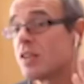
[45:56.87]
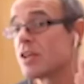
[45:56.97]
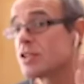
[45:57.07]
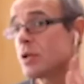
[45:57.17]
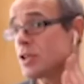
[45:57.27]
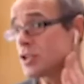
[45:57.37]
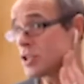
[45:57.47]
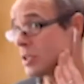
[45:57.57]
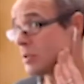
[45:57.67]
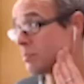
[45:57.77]
there's only a
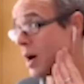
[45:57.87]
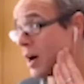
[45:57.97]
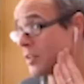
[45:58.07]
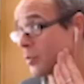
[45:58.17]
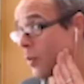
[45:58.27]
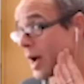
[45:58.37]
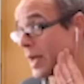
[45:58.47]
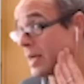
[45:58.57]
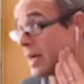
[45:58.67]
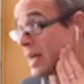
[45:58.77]
certain
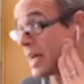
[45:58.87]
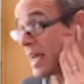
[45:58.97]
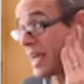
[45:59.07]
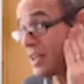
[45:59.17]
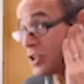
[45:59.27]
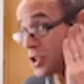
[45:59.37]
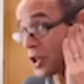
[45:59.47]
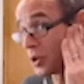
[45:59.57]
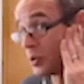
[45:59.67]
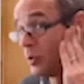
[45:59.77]
pathway
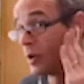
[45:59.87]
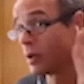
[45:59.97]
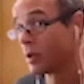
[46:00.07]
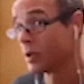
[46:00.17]
into